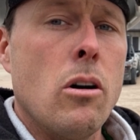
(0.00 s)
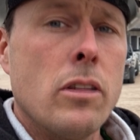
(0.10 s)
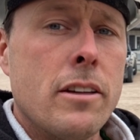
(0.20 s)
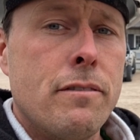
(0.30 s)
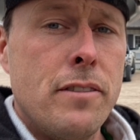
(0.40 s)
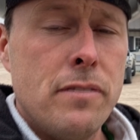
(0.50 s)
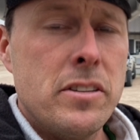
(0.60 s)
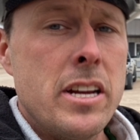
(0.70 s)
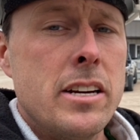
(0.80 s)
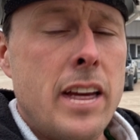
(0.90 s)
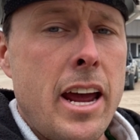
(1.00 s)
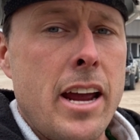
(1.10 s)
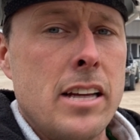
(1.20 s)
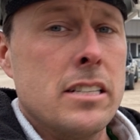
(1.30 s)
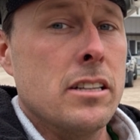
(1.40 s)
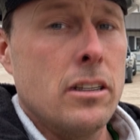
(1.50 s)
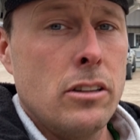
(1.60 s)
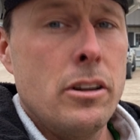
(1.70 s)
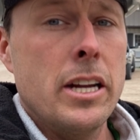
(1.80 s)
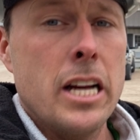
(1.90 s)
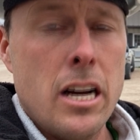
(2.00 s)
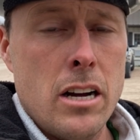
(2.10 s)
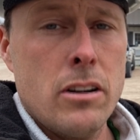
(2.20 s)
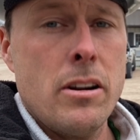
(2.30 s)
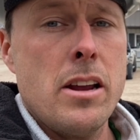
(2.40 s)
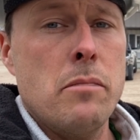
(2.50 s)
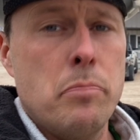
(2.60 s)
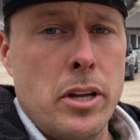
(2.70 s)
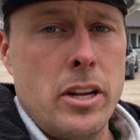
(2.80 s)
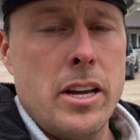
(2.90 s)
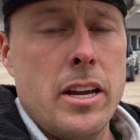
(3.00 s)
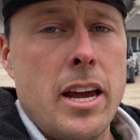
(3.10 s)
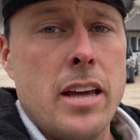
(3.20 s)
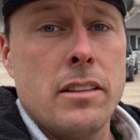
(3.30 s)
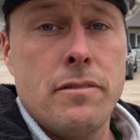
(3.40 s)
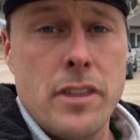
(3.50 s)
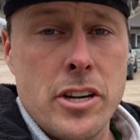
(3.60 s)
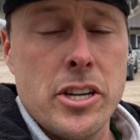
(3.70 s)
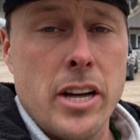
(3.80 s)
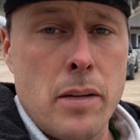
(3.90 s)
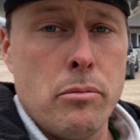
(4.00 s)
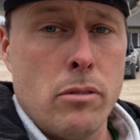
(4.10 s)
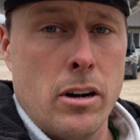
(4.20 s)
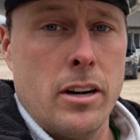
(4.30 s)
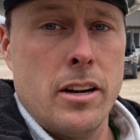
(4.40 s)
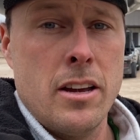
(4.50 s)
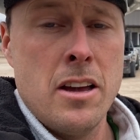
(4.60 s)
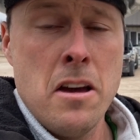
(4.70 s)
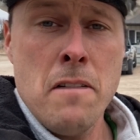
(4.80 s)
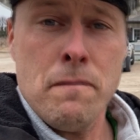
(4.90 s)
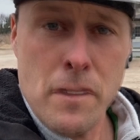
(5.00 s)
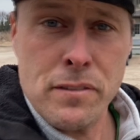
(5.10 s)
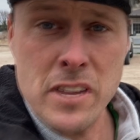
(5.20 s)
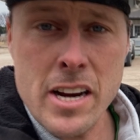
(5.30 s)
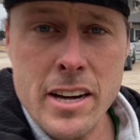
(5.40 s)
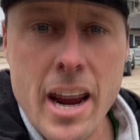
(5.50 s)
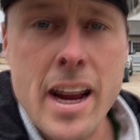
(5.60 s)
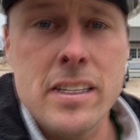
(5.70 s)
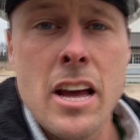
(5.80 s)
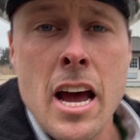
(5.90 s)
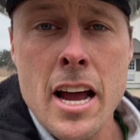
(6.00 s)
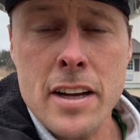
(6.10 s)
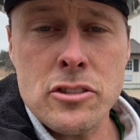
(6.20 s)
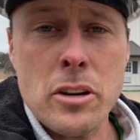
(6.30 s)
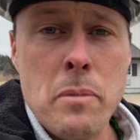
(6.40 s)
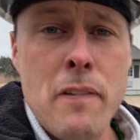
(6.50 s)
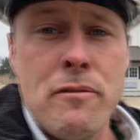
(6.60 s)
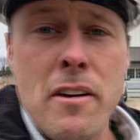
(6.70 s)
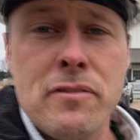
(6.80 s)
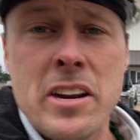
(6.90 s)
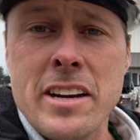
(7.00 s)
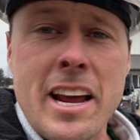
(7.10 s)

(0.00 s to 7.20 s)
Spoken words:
only 15 days, including concrete, building, and the finishing up work. 15 days! It took me 15